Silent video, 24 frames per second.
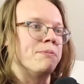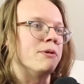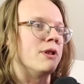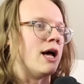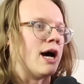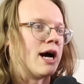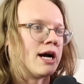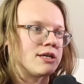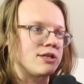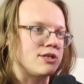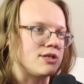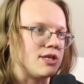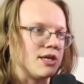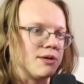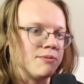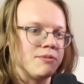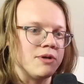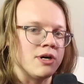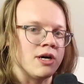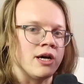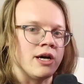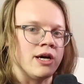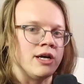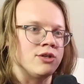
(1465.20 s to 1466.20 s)
blocks
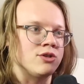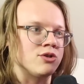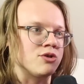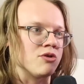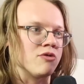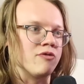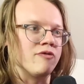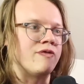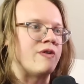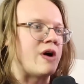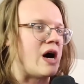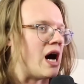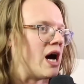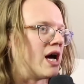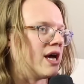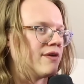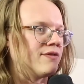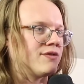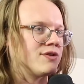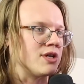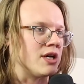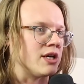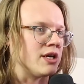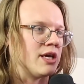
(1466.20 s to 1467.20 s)
Tymna. It
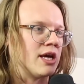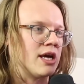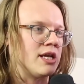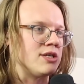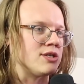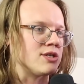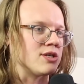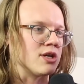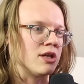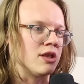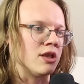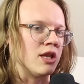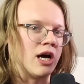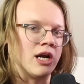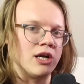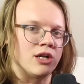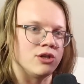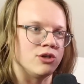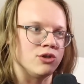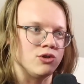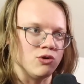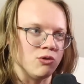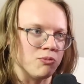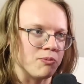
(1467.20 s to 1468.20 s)
survives against a lot
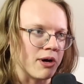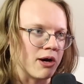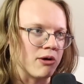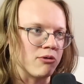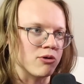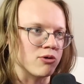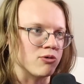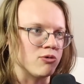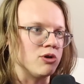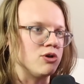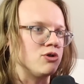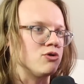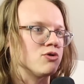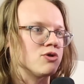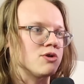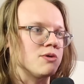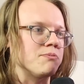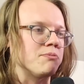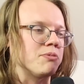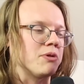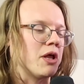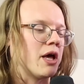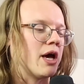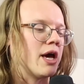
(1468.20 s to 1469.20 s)
of the 2-power creatures
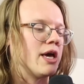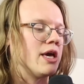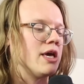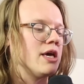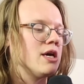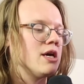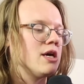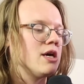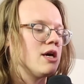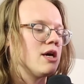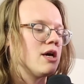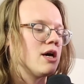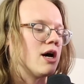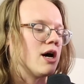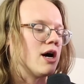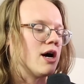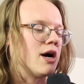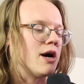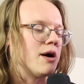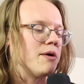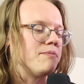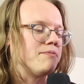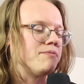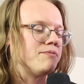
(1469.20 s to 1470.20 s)
in play.
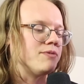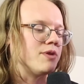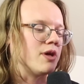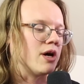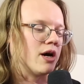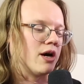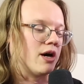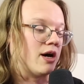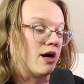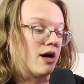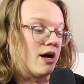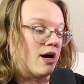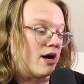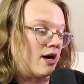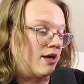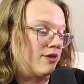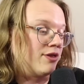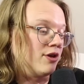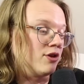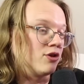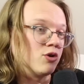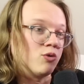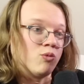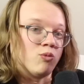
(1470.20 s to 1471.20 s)
I
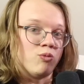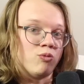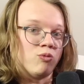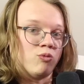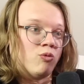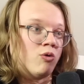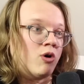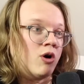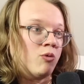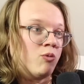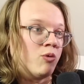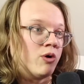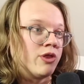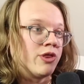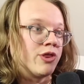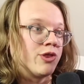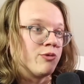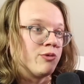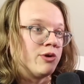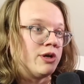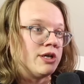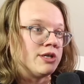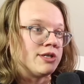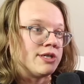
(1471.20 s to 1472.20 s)
think a
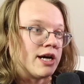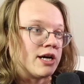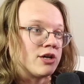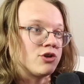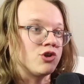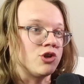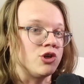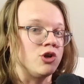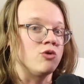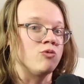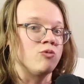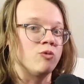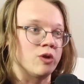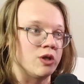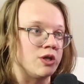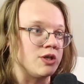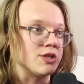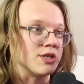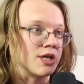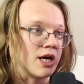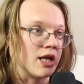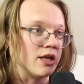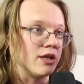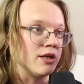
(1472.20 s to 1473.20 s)
1/3 is actually a really
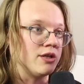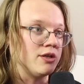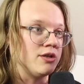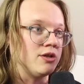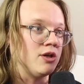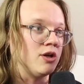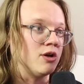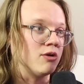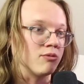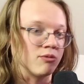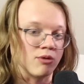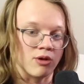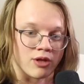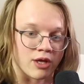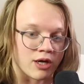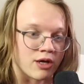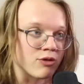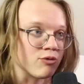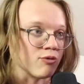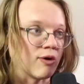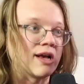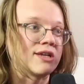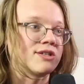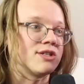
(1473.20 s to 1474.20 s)
solid,
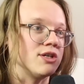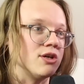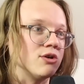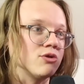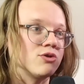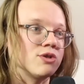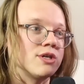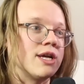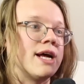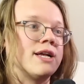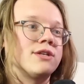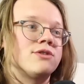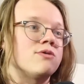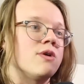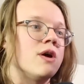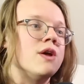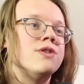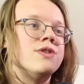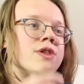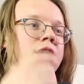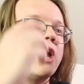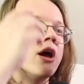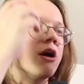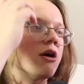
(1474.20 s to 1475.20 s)
like Thrasio stats
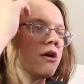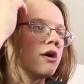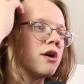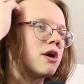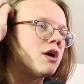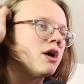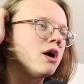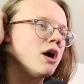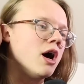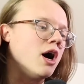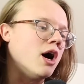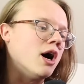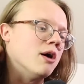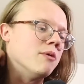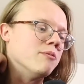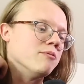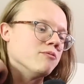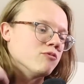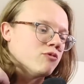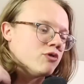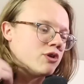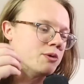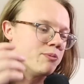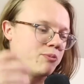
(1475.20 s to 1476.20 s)
right there.
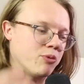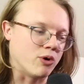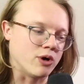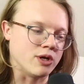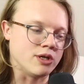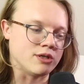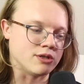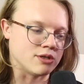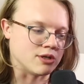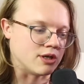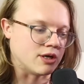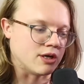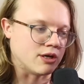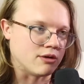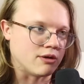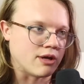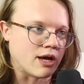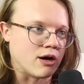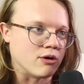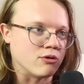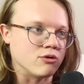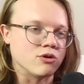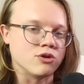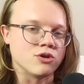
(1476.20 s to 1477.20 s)
Really point to
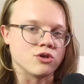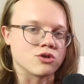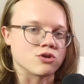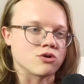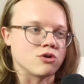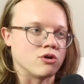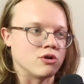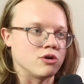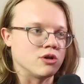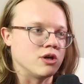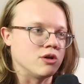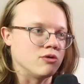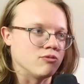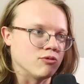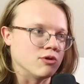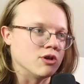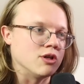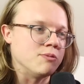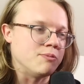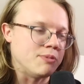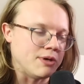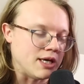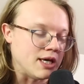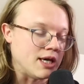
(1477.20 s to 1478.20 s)
how good this card can
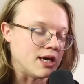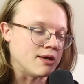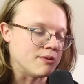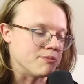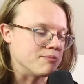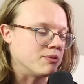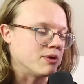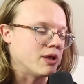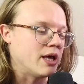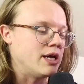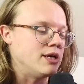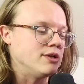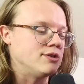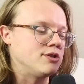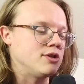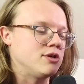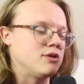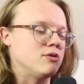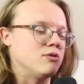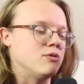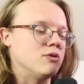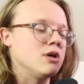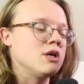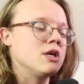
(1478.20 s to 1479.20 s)
really be in play
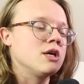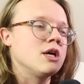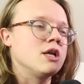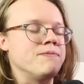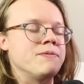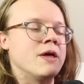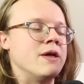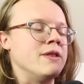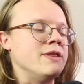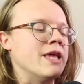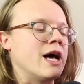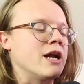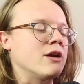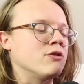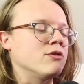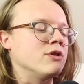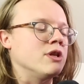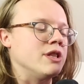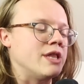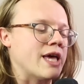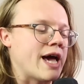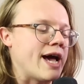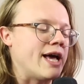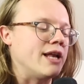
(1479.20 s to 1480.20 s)
too. Not
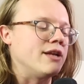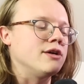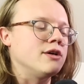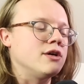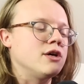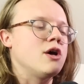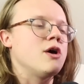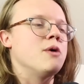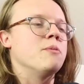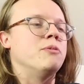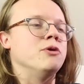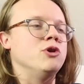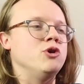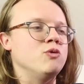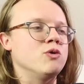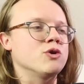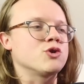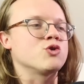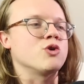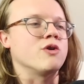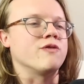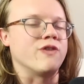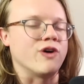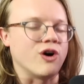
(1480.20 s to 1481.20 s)
only that, but you
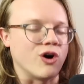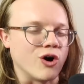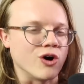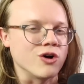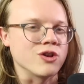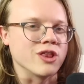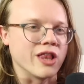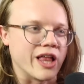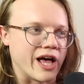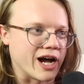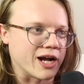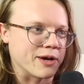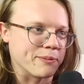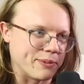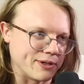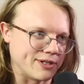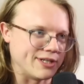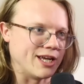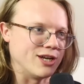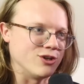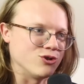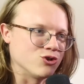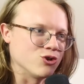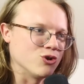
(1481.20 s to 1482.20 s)
also have Hardlock
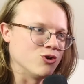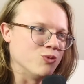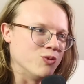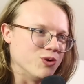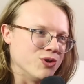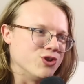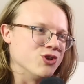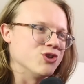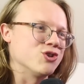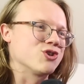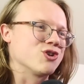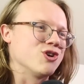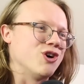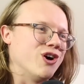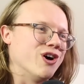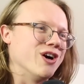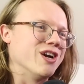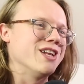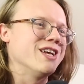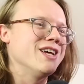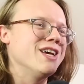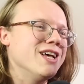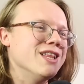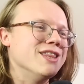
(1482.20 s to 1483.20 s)
potential with this
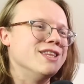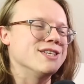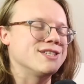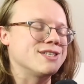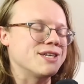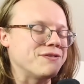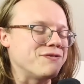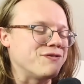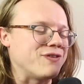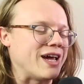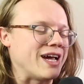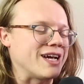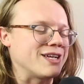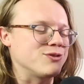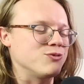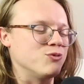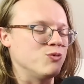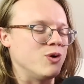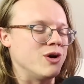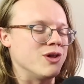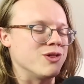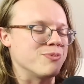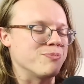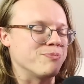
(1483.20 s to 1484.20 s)
card. This effect
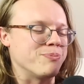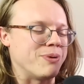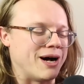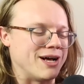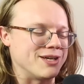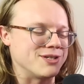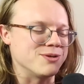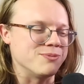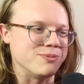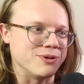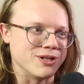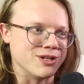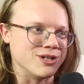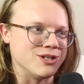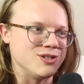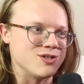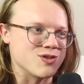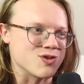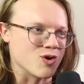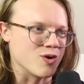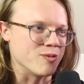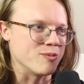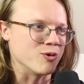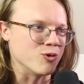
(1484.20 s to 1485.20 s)
with Possibility
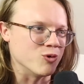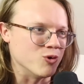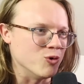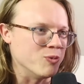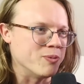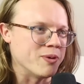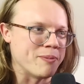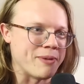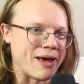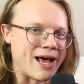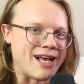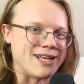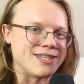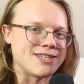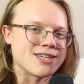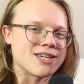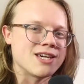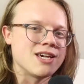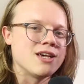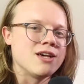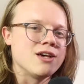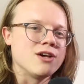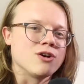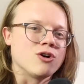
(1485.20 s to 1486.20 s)
Storm or Uba Mask,
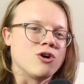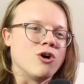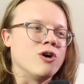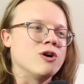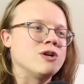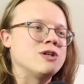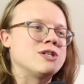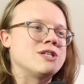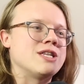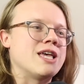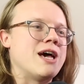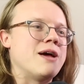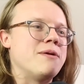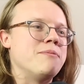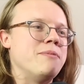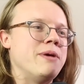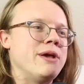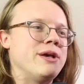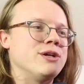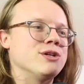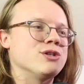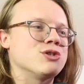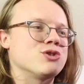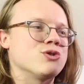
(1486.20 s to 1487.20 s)
cards that
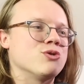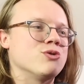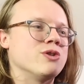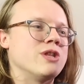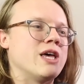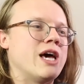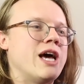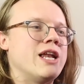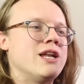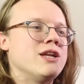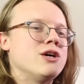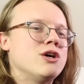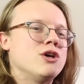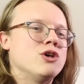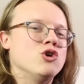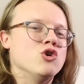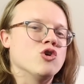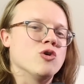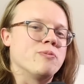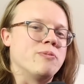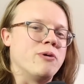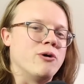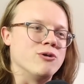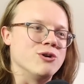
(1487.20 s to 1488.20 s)
make it so that
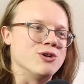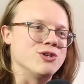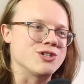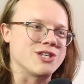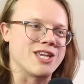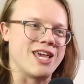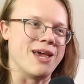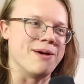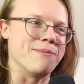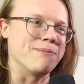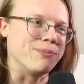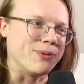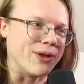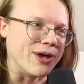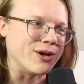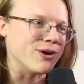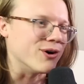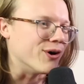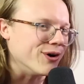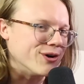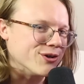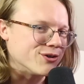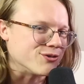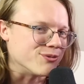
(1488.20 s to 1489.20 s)
your opponents can't play
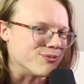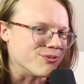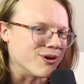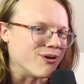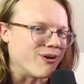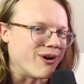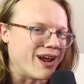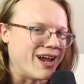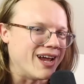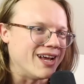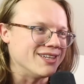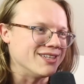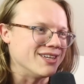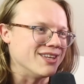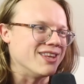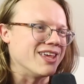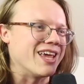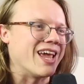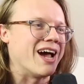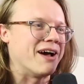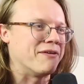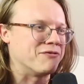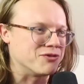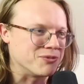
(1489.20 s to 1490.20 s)
cards from their hand and
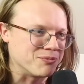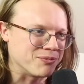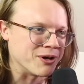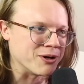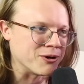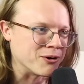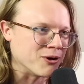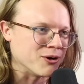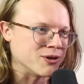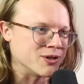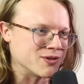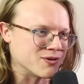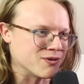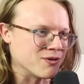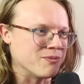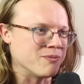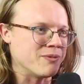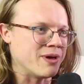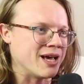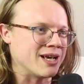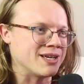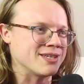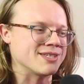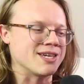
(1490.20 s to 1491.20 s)
they have to play cards
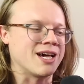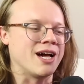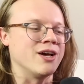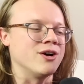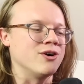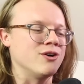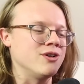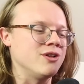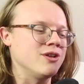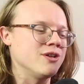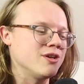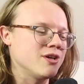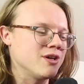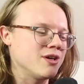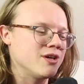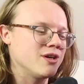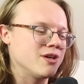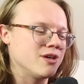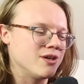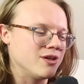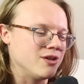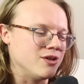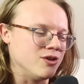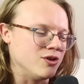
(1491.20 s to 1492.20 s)
from exile.
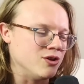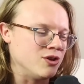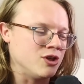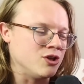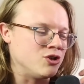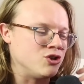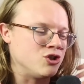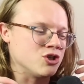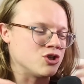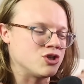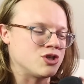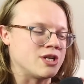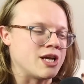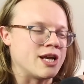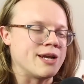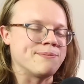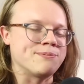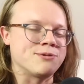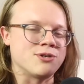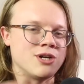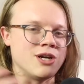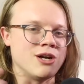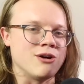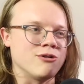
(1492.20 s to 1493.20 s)
They just set
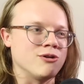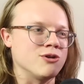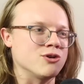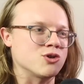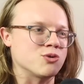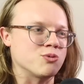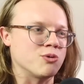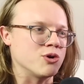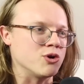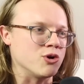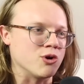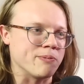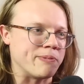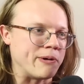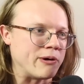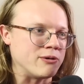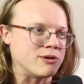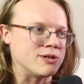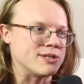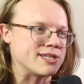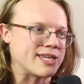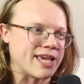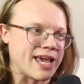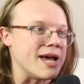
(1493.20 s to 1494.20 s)
up scenarios where your
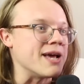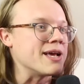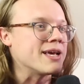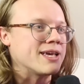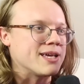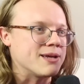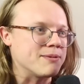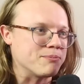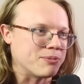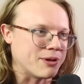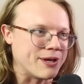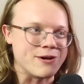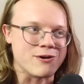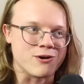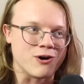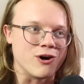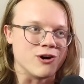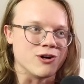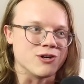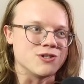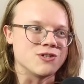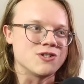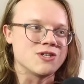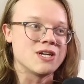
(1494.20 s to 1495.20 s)
opponents can't play
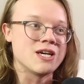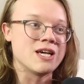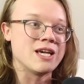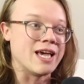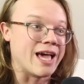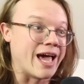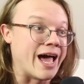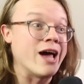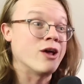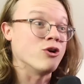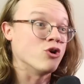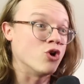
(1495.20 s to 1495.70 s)
cards at